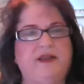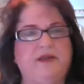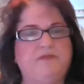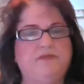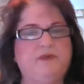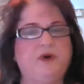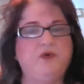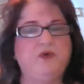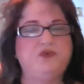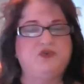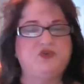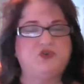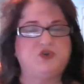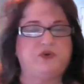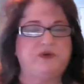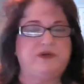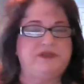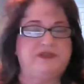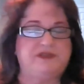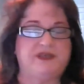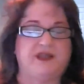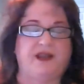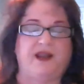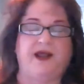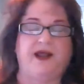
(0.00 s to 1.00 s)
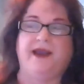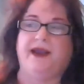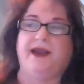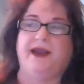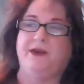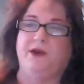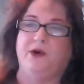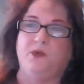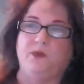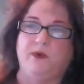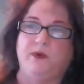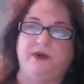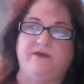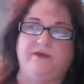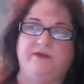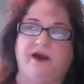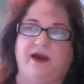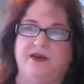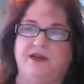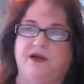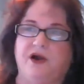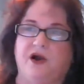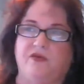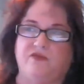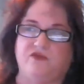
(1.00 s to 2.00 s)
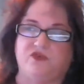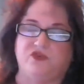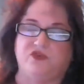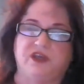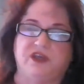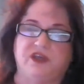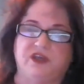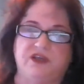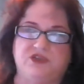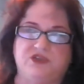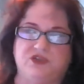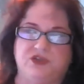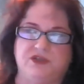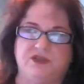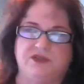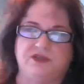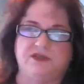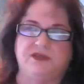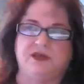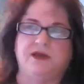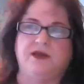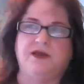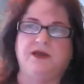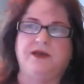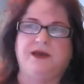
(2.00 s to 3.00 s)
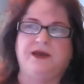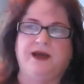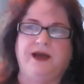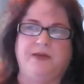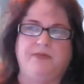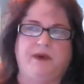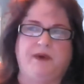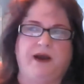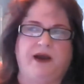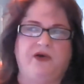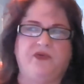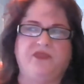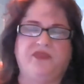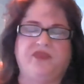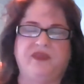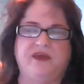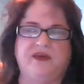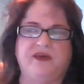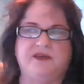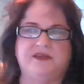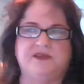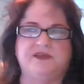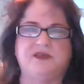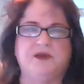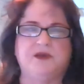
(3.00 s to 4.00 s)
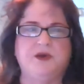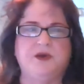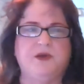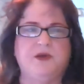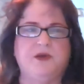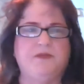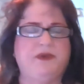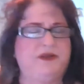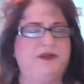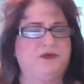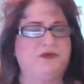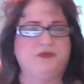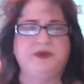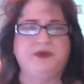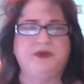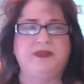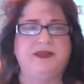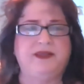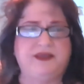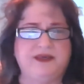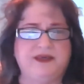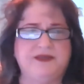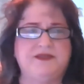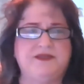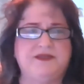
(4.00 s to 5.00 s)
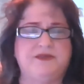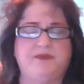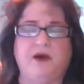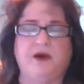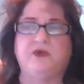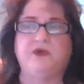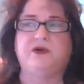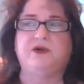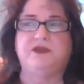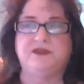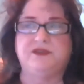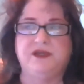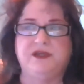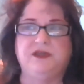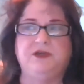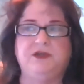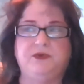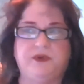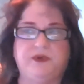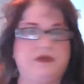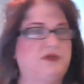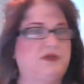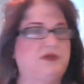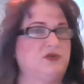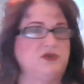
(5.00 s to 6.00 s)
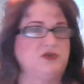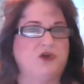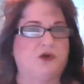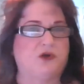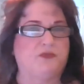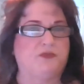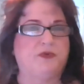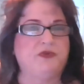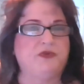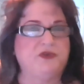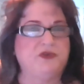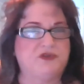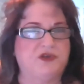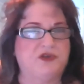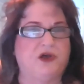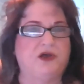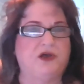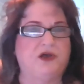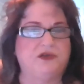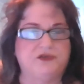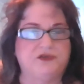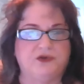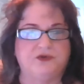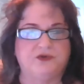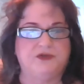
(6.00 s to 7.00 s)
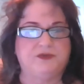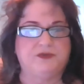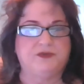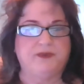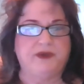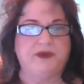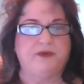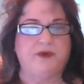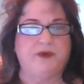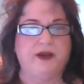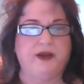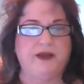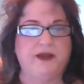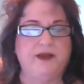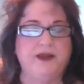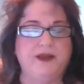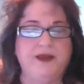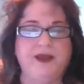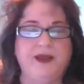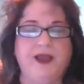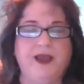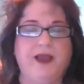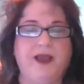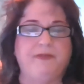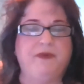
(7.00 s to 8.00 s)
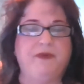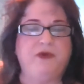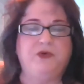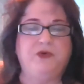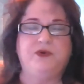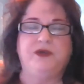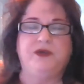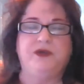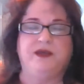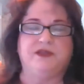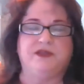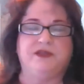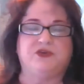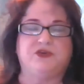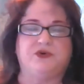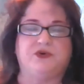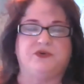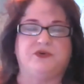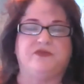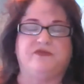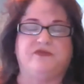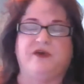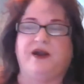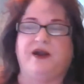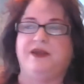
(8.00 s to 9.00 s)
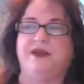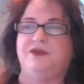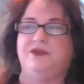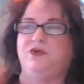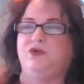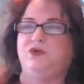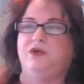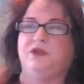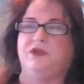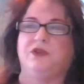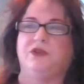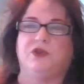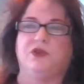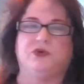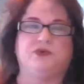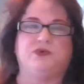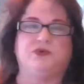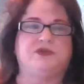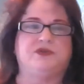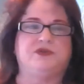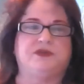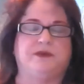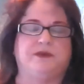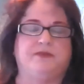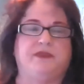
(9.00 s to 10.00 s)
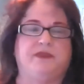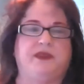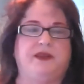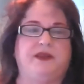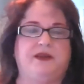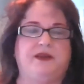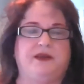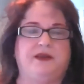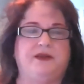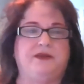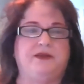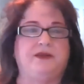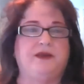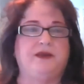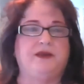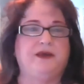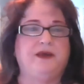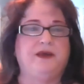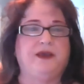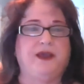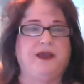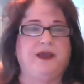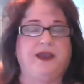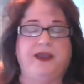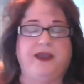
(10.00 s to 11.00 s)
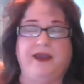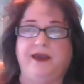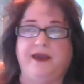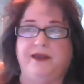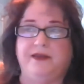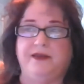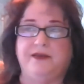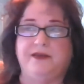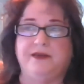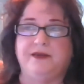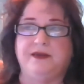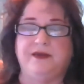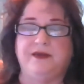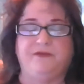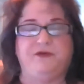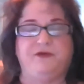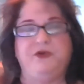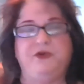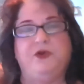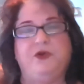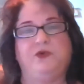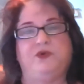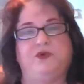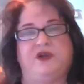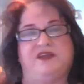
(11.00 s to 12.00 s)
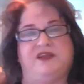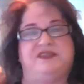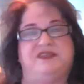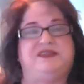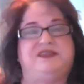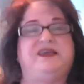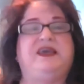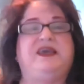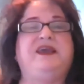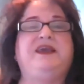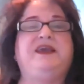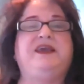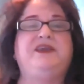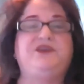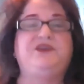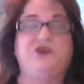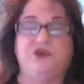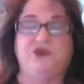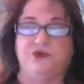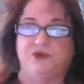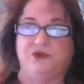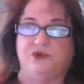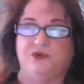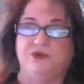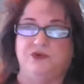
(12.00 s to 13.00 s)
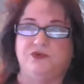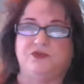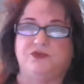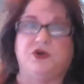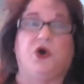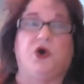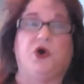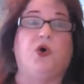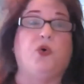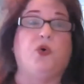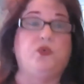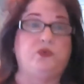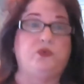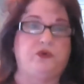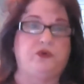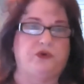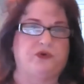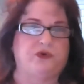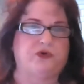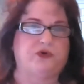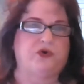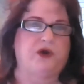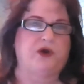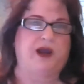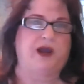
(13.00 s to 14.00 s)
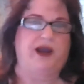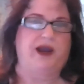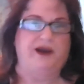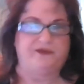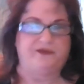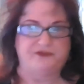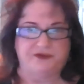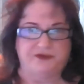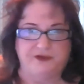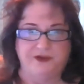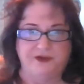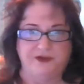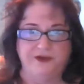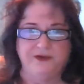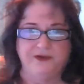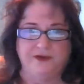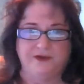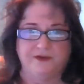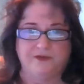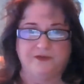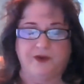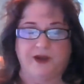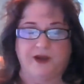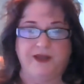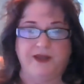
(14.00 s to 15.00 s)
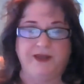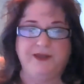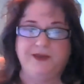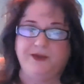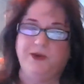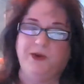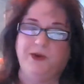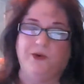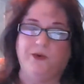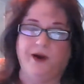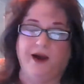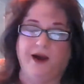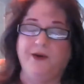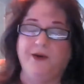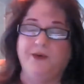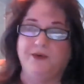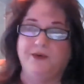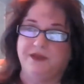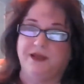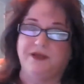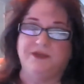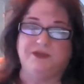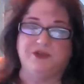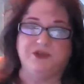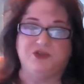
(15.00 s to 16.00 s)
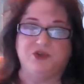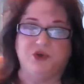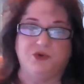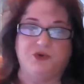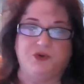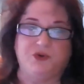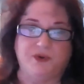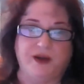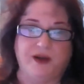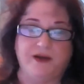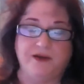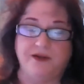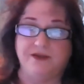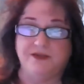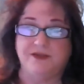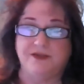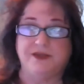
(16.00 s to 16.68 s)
And both Teresa and I know we've had conversations about this, but it really is about continuing to sharpen the saw, so to speak, right? You can get certified, you can learn something And if you don't continue to hone your craft, right? I always like to joke around and